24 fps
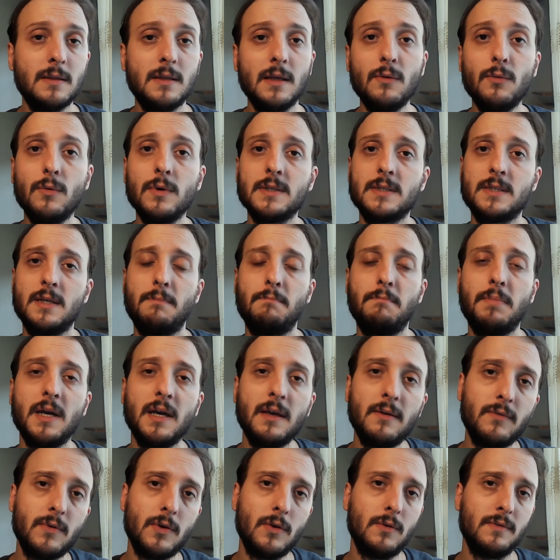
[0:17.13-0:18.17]
there was a
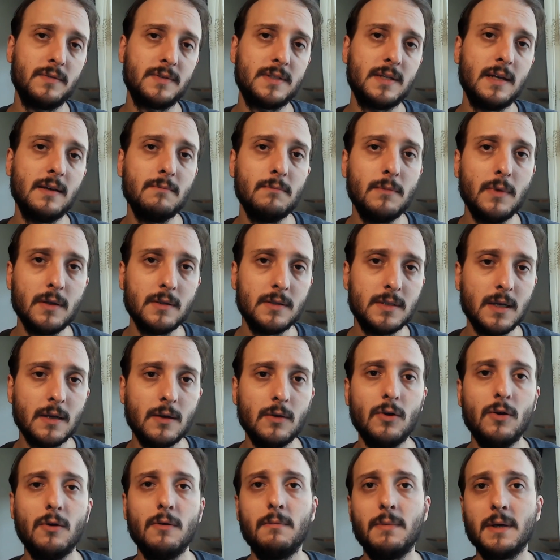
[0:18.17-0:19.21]
preview some months
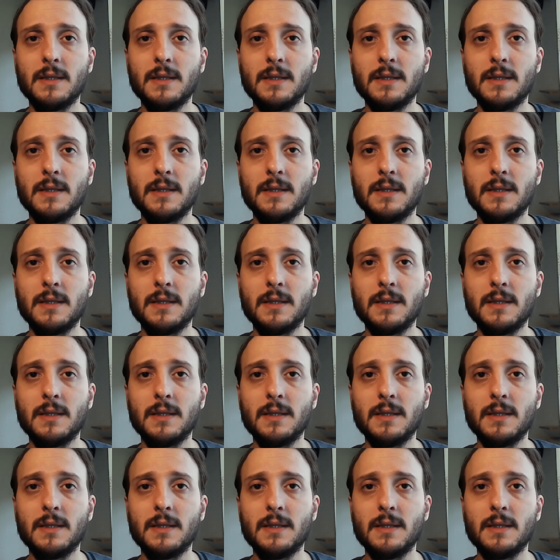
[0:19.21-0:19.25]
ago,